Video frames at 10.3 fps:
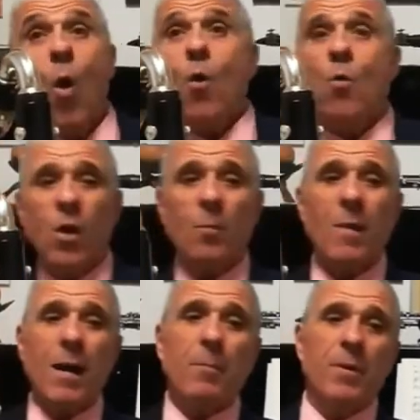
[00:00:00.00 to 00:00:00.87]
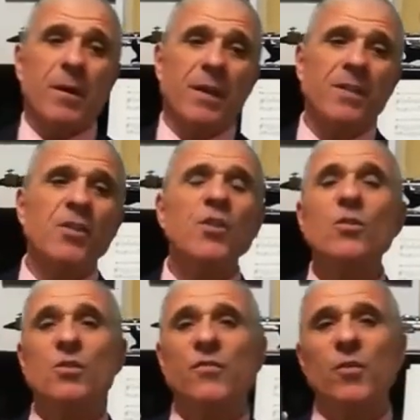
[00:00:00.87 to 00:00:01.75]
Warm up is
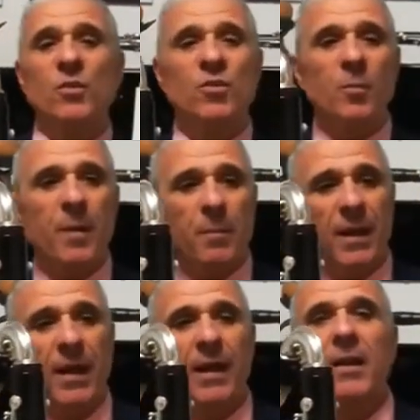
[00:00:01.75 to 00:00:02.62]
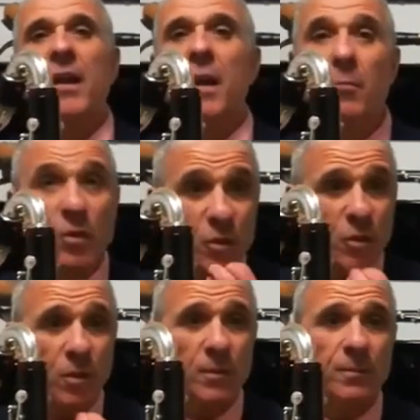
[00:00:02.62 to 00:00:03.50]
useful to prepare
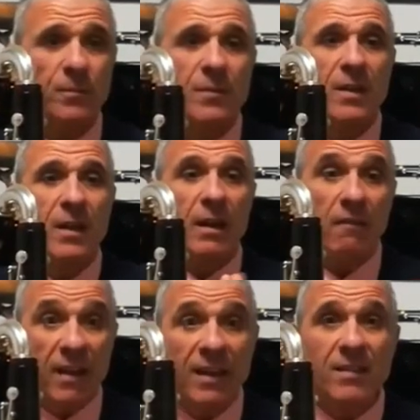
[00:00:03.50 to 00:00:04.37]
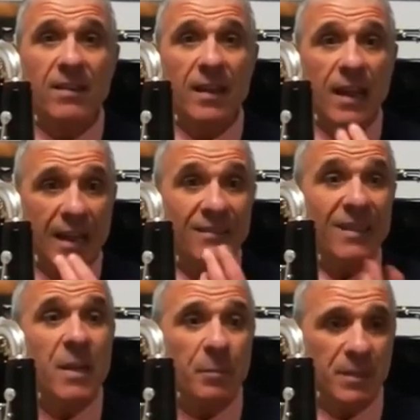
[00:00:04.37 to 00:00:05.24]
embouchure, reed, and
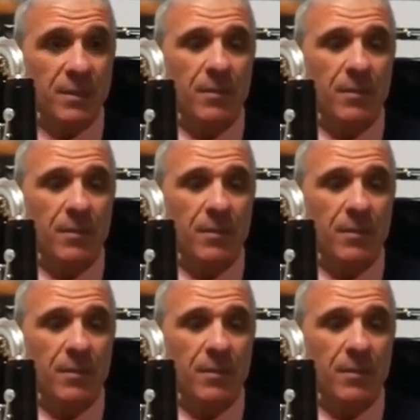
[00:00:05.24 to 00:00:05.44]
lips.